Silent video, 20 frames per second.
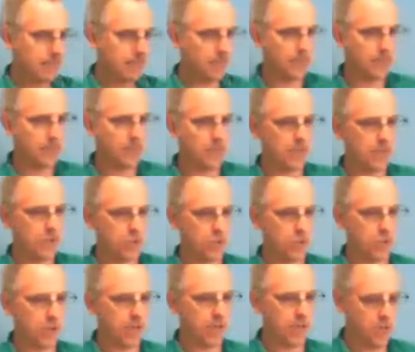is a
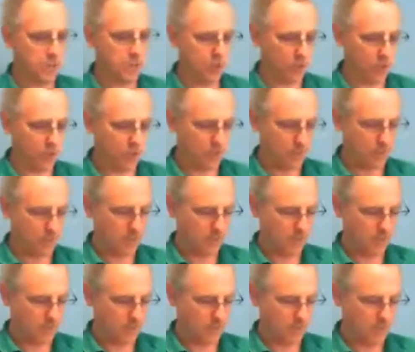charge.
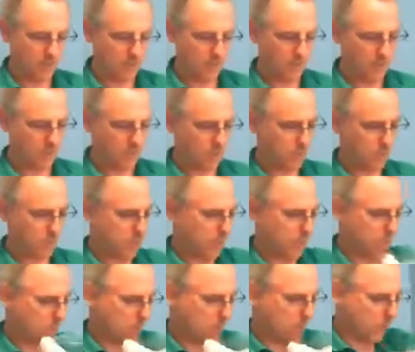Let me just
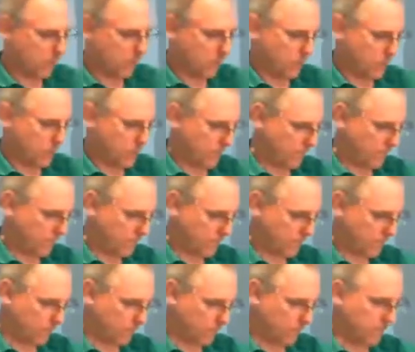do a fresh
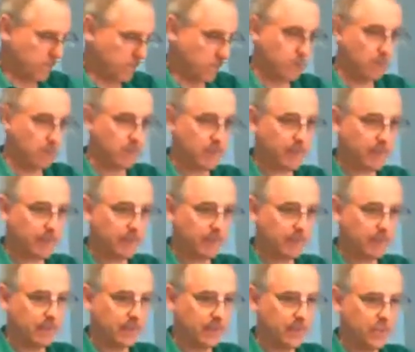piece. Look at that,
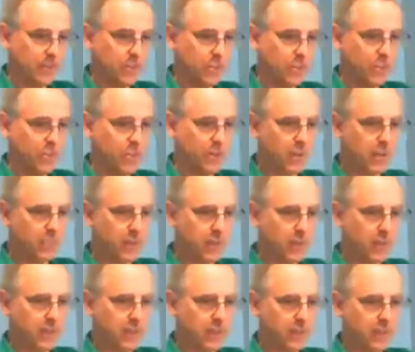it's moving
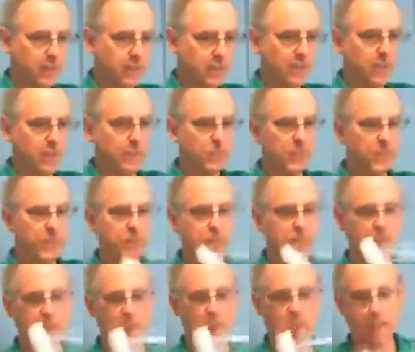apart
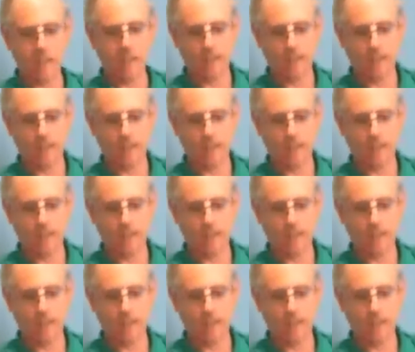because the